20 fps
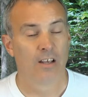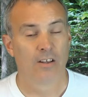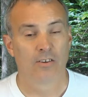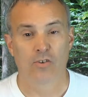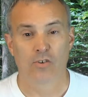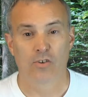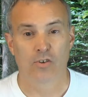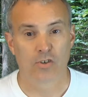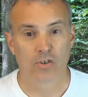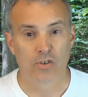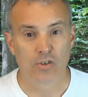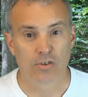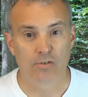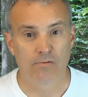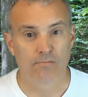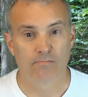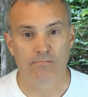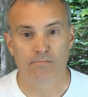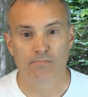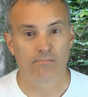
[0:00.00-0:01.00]
So
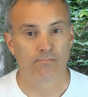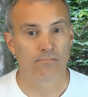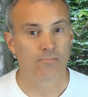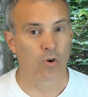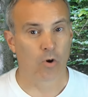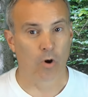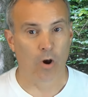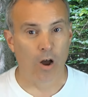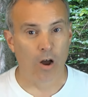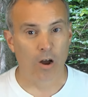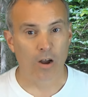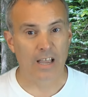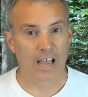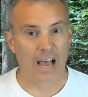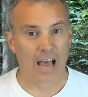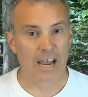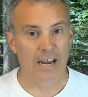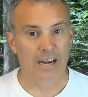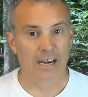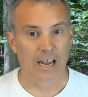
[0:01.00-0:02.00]
they're all
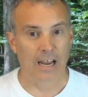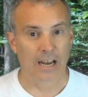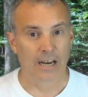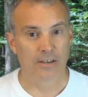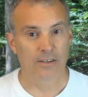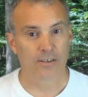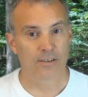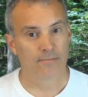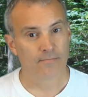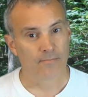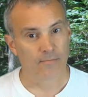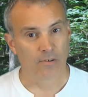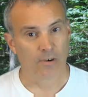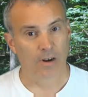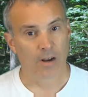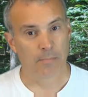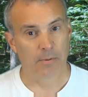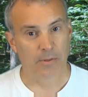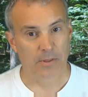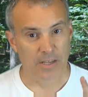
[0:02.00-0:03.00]
guidelines, all
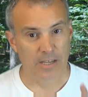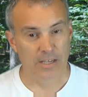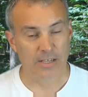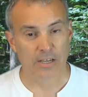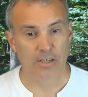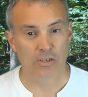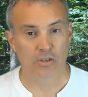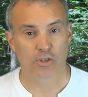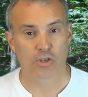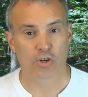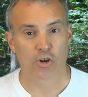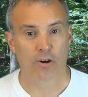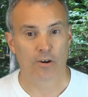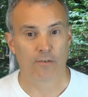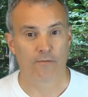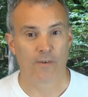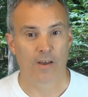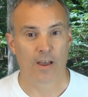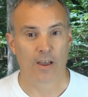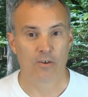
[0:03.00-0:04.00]
right? But these things are
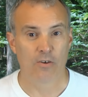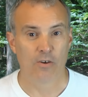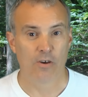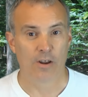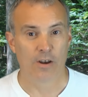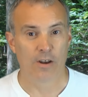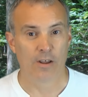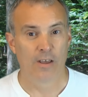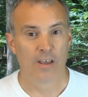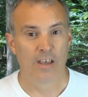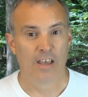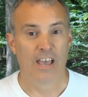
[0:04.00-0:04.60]
starting to fly good.